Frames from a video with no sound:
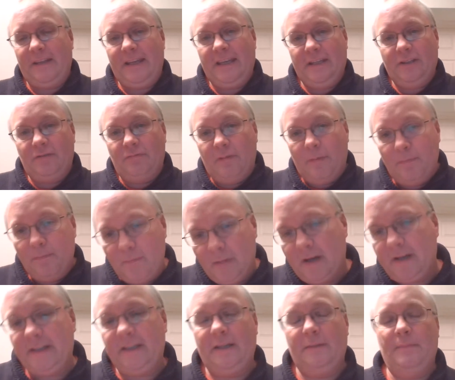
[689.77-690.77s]
He is
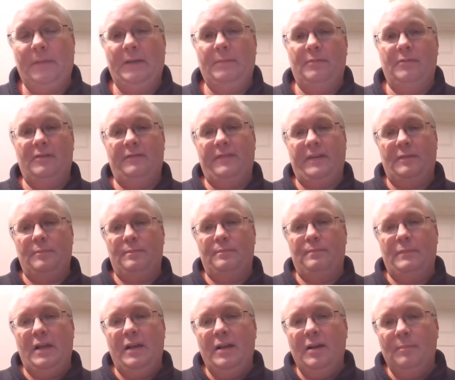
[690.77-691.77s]
reminding people about
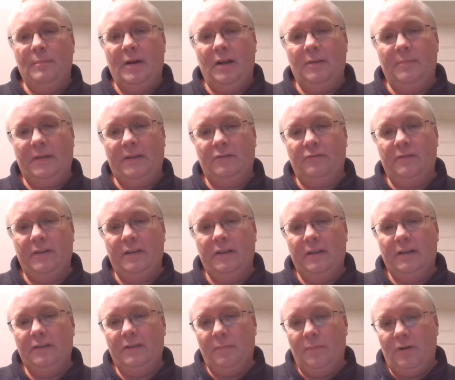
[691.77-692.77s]
parliamentary
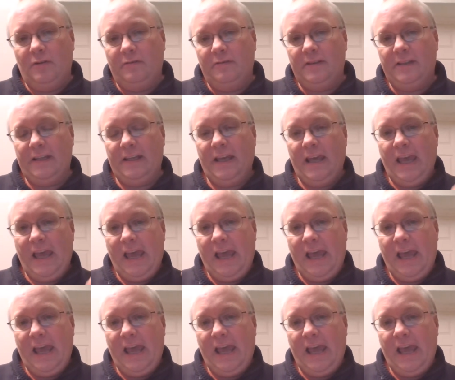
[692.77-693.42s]
democracy,